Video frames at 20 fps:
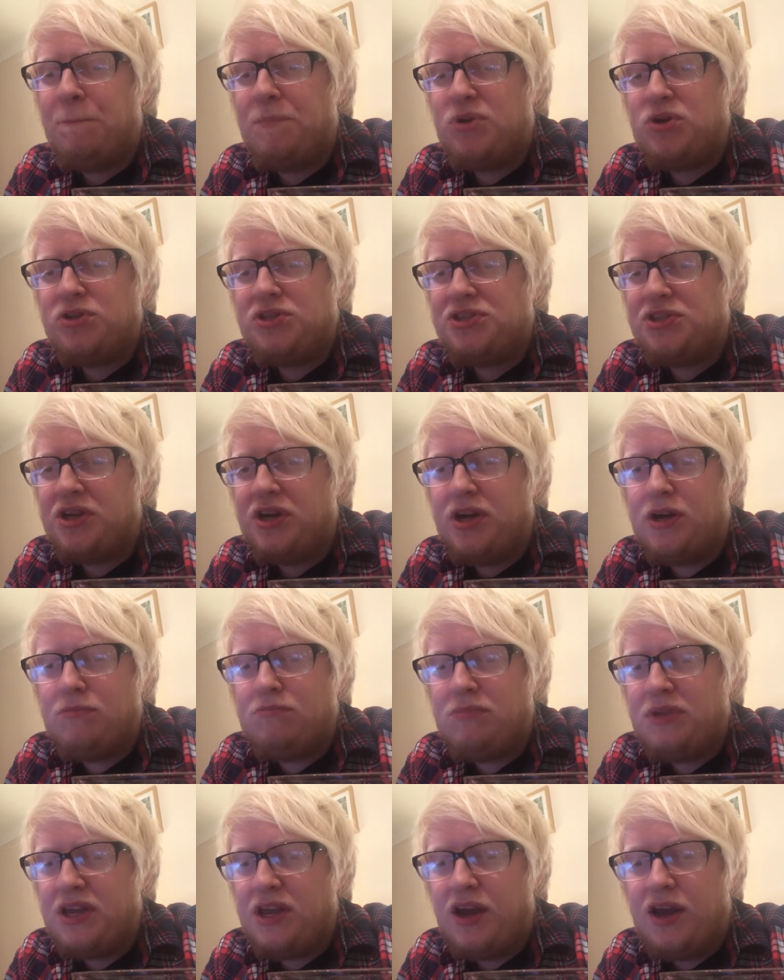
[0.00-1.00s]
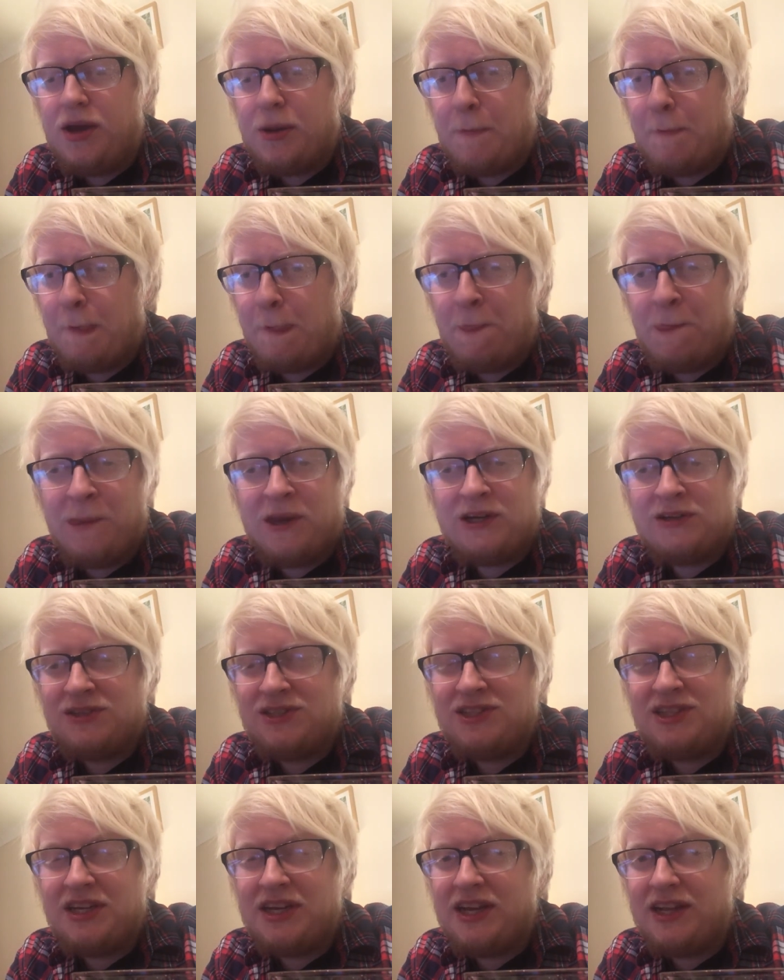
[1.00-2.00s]
But yeah,
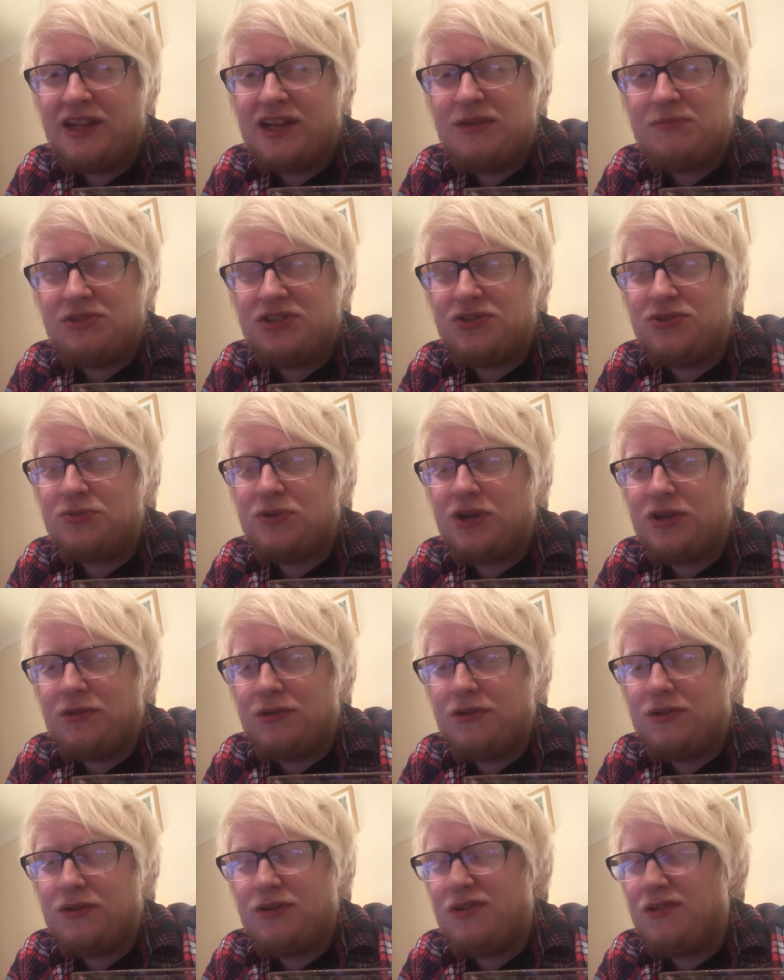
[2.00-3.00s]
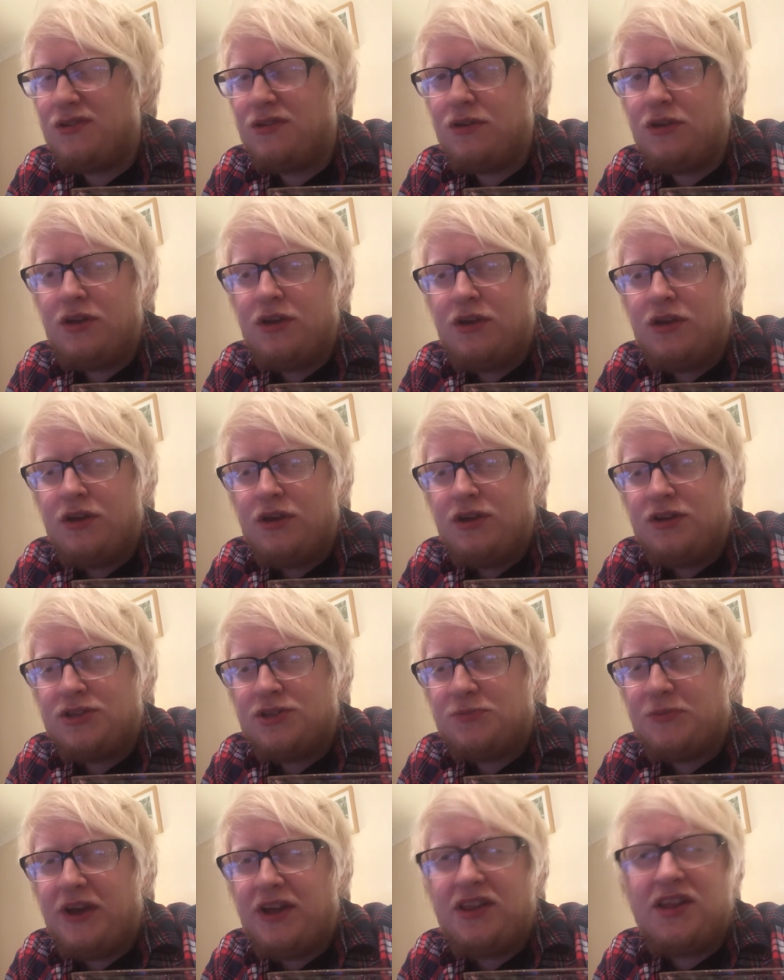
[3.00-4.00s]
sticky lips as well.
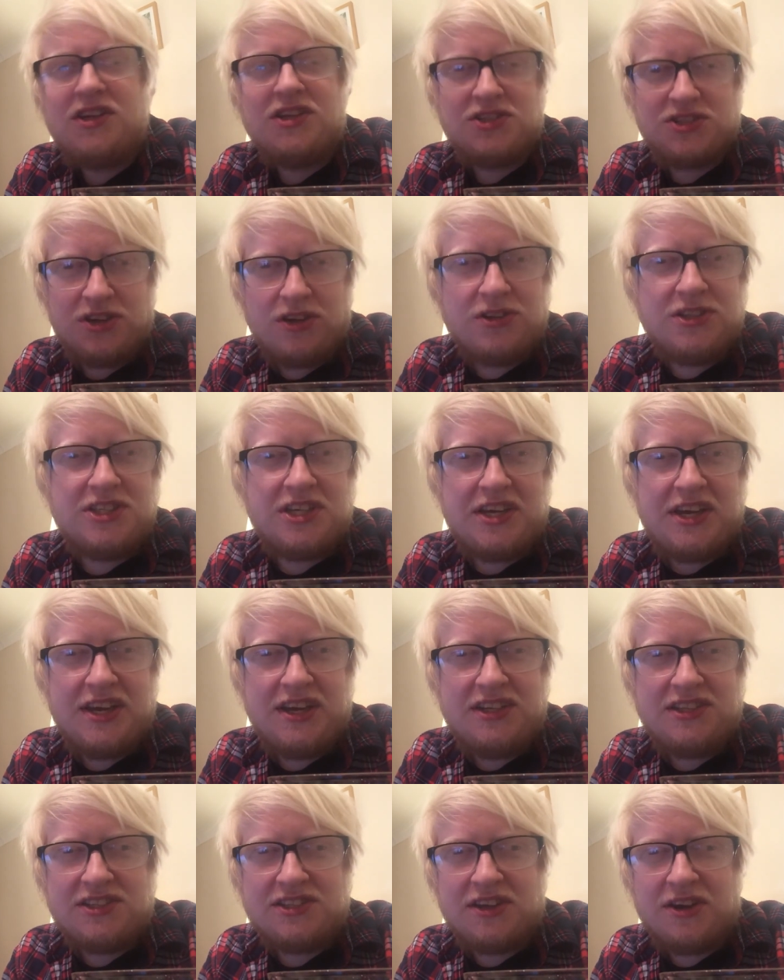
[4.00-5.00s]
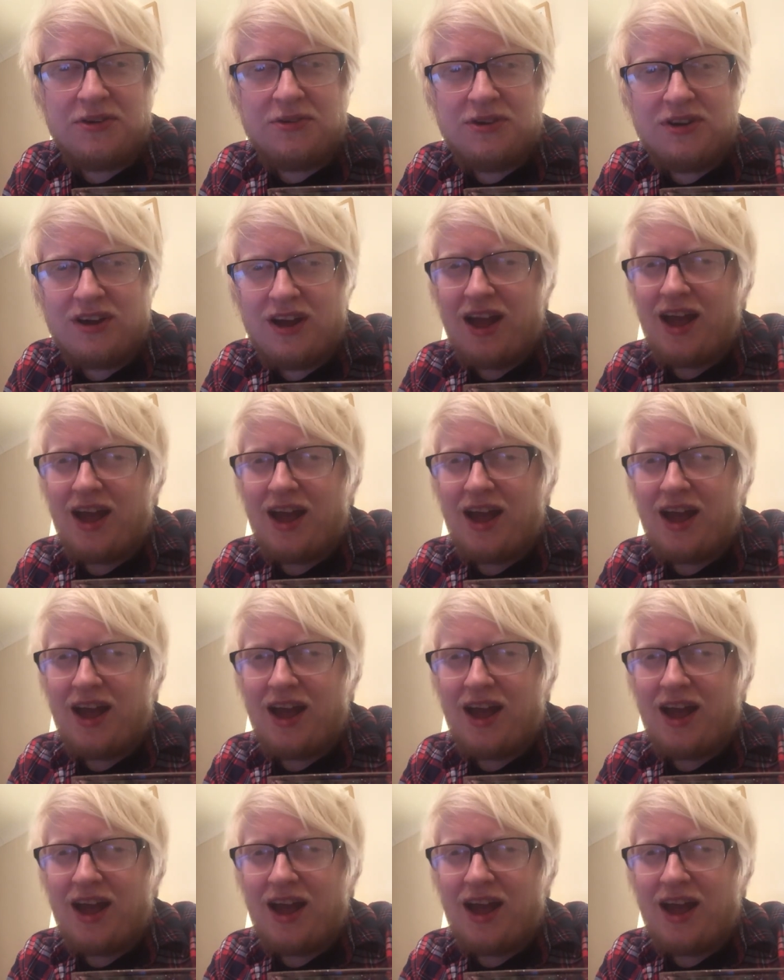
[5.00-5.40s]
It's better than a salty kiss though.